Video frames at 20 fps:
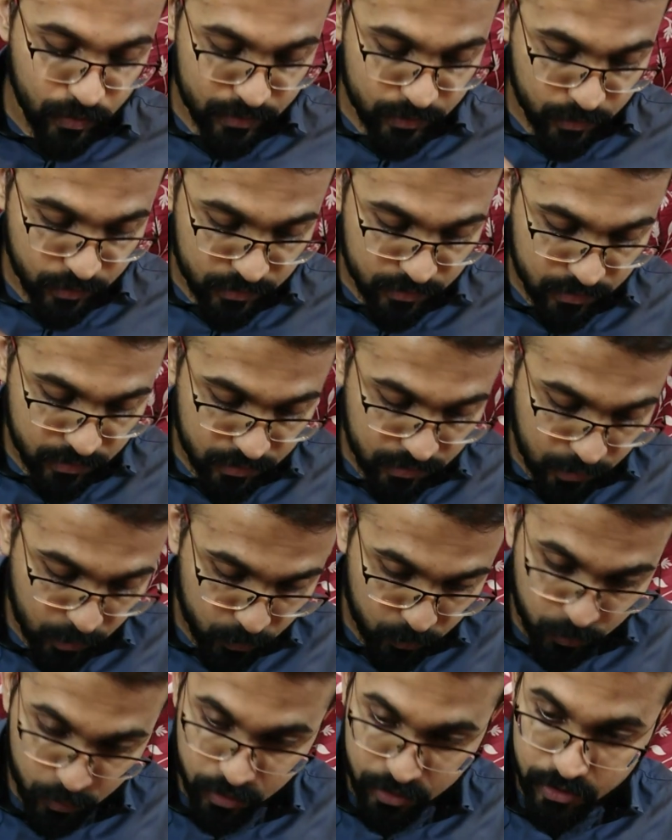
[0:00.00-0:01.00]
as you can see, the
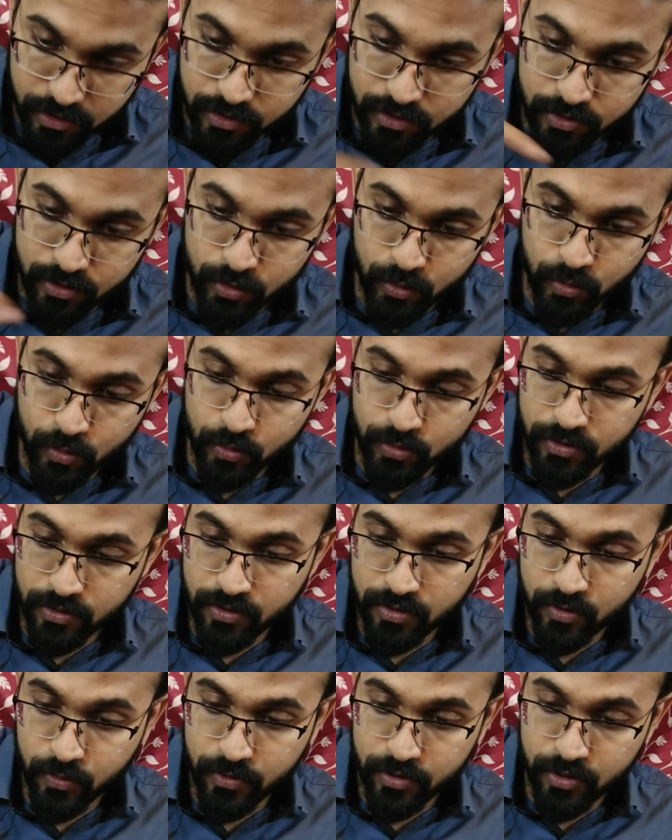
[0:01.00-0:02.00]
output here shows
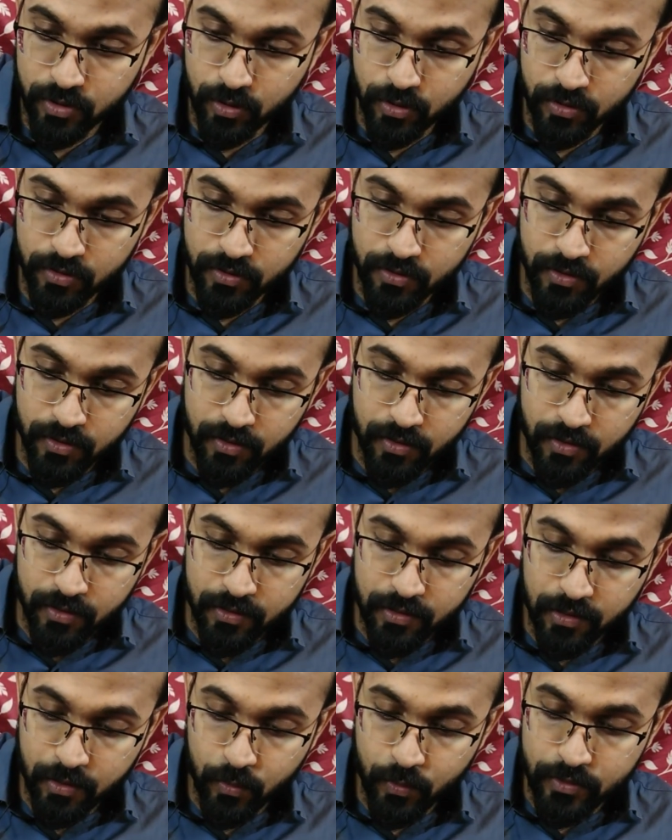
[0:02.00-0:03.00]
it's switched on.
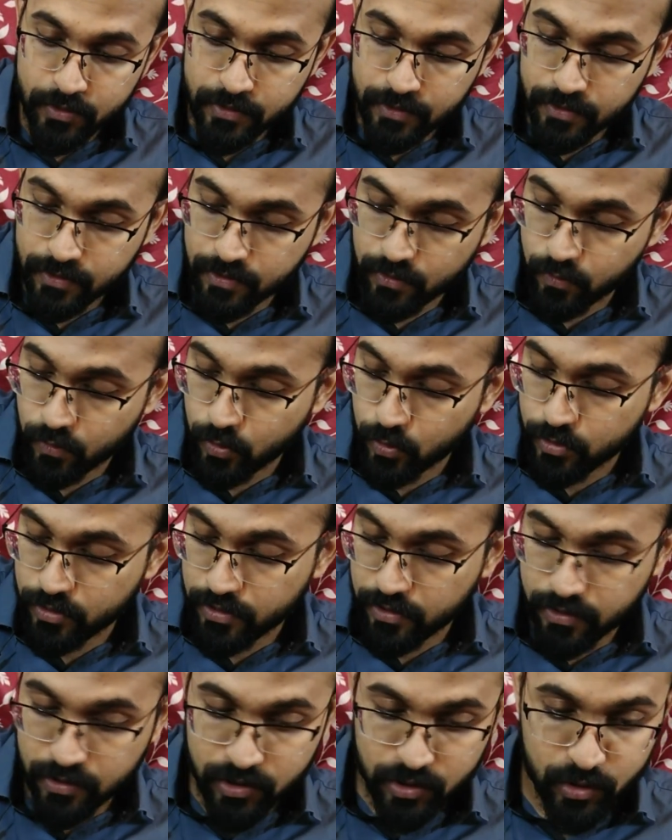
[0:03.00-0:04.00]
Now we'll set the
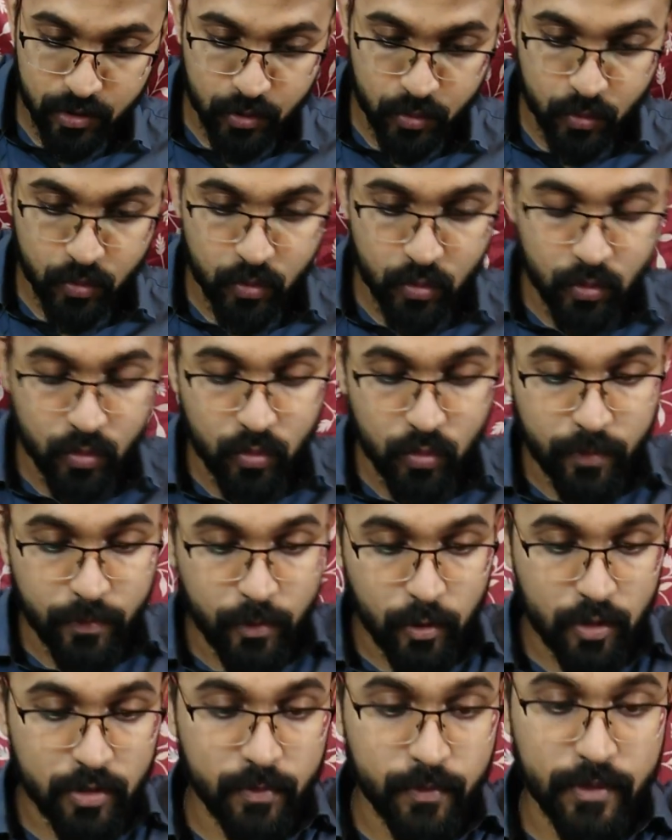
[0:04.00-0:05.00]
voltage to
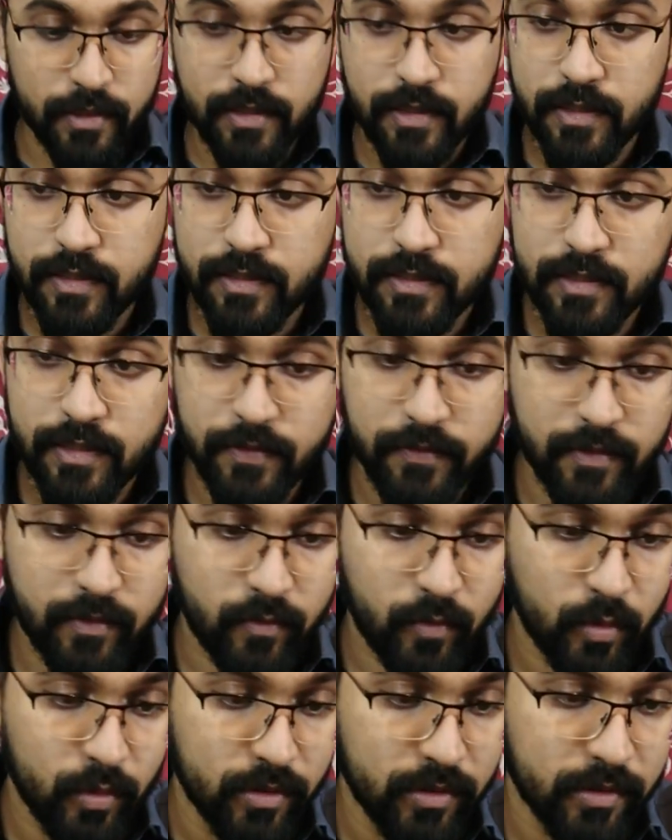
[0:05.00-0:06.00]
approximately 7
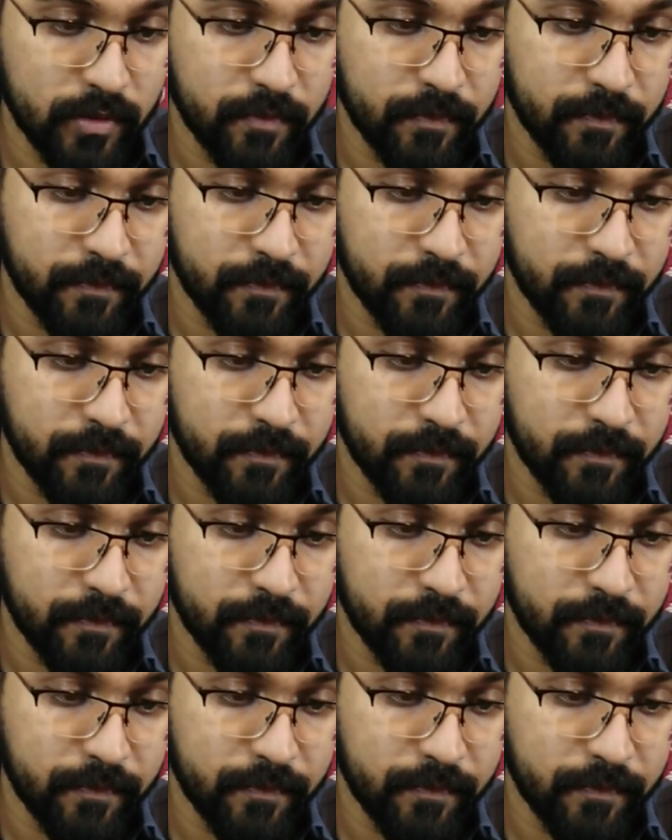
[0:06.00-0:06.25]
volts.